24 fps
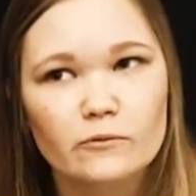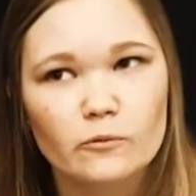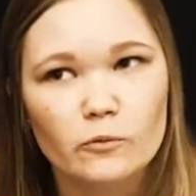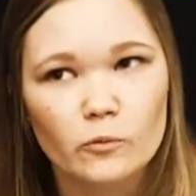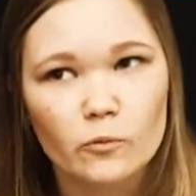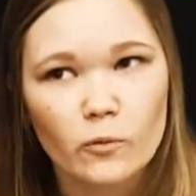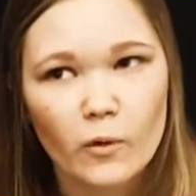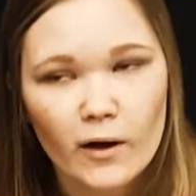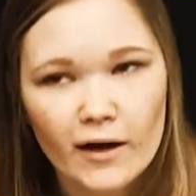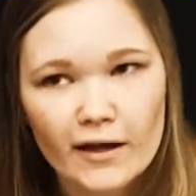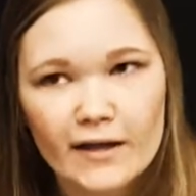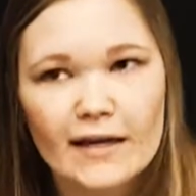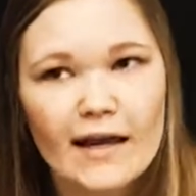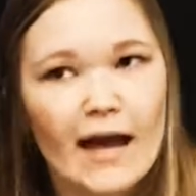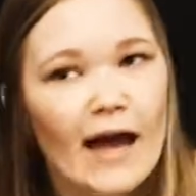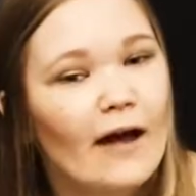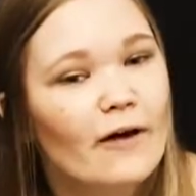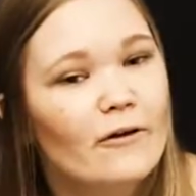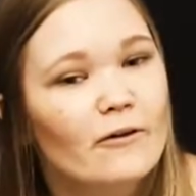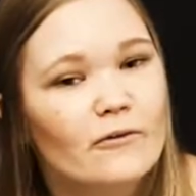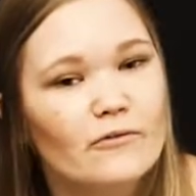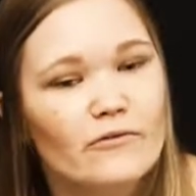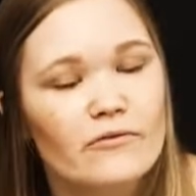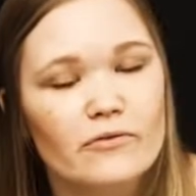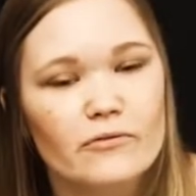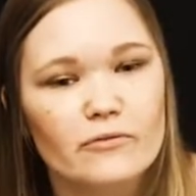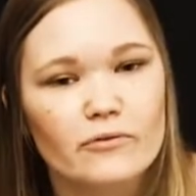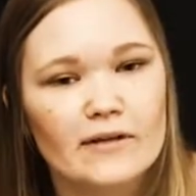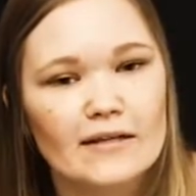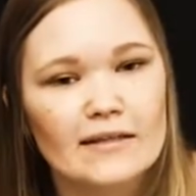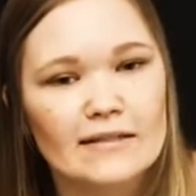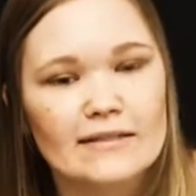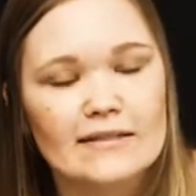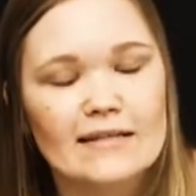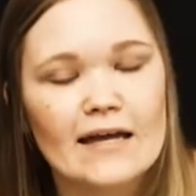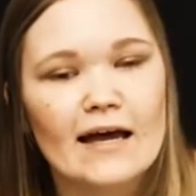1 out of
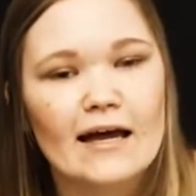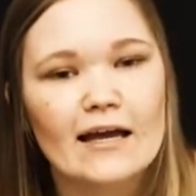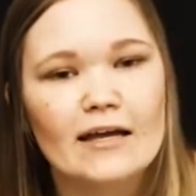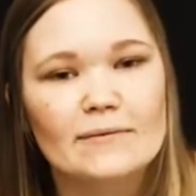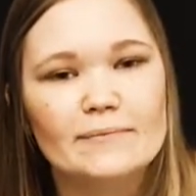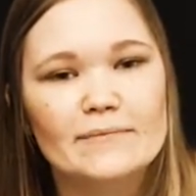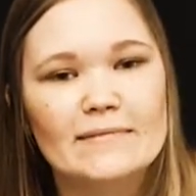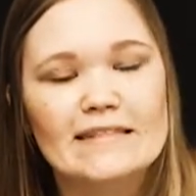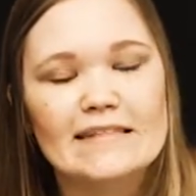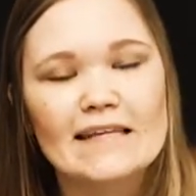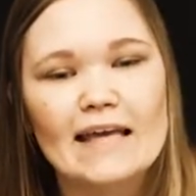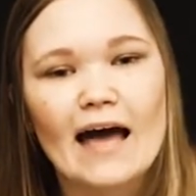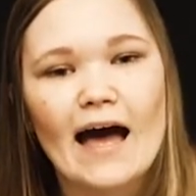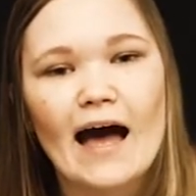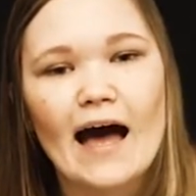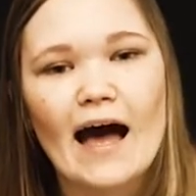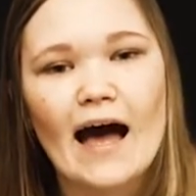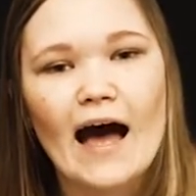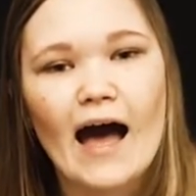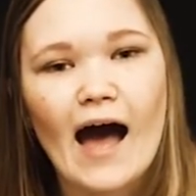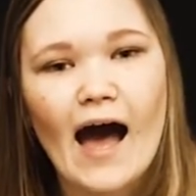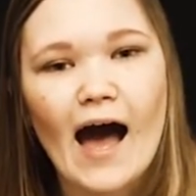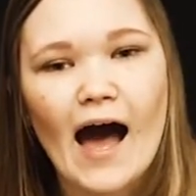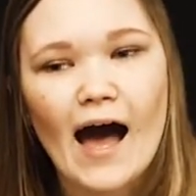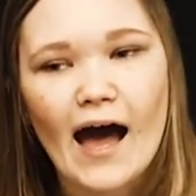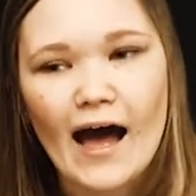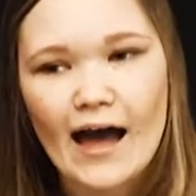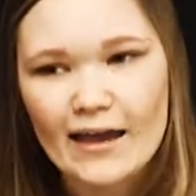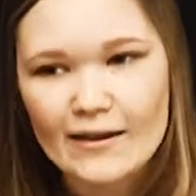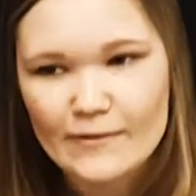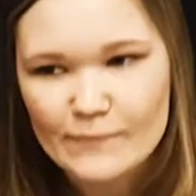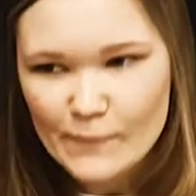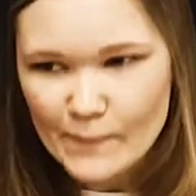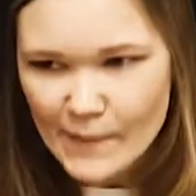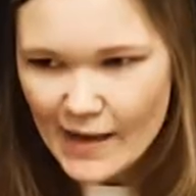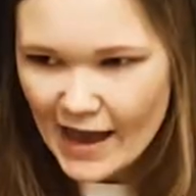3 times
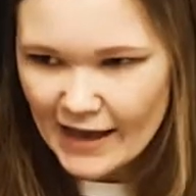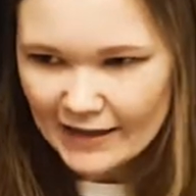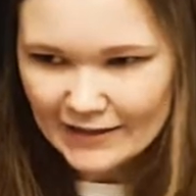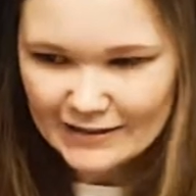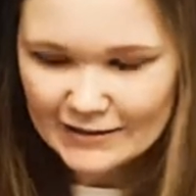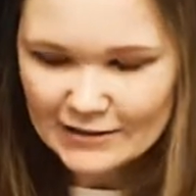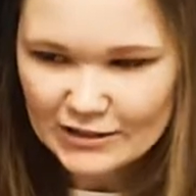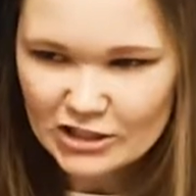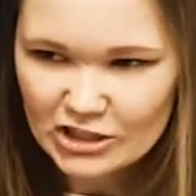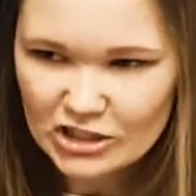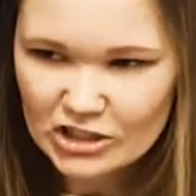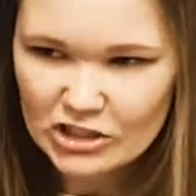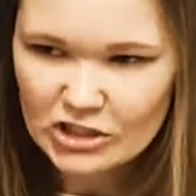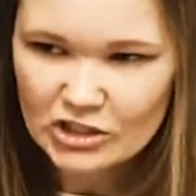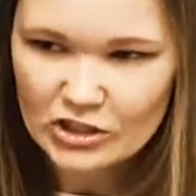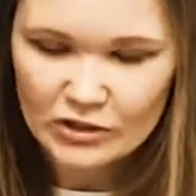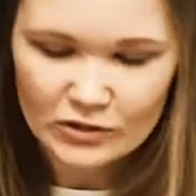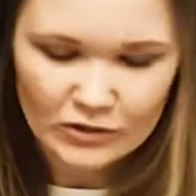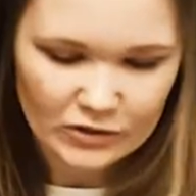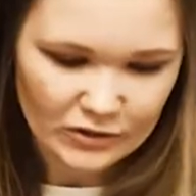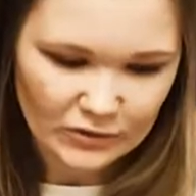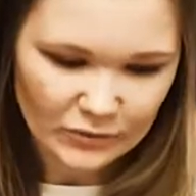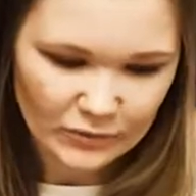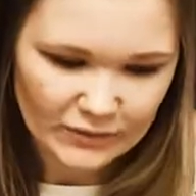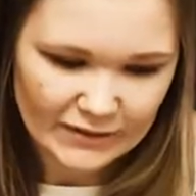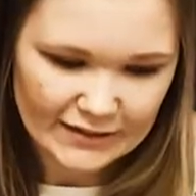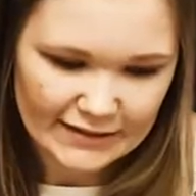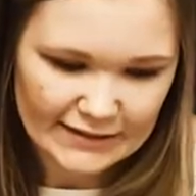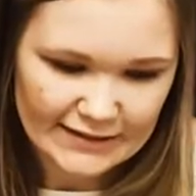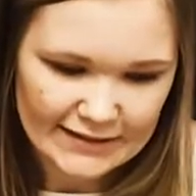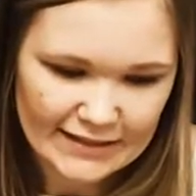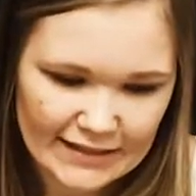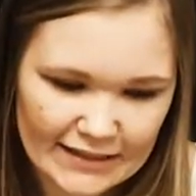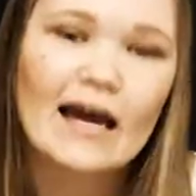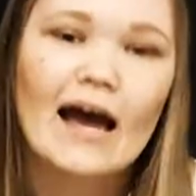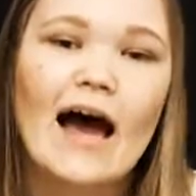I managed to do
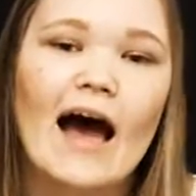it.